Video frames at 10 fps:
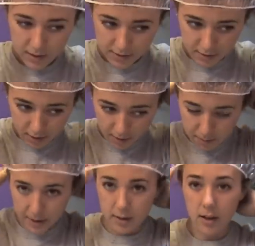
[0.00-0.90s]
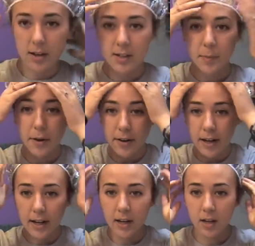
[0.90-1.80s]
sorry, my dog is
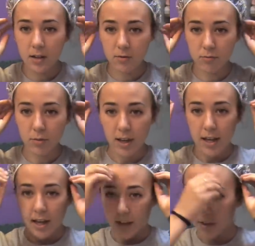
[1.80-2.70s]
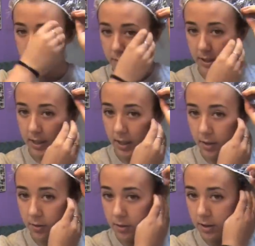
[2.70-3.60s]
barking. Look really
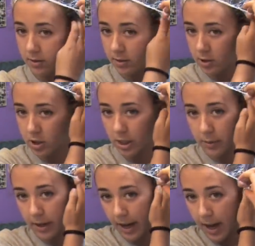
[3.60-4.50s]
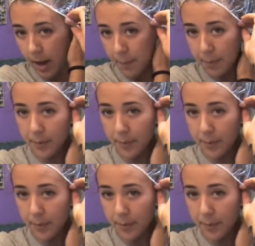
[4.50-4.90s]
cute in your little shower cap.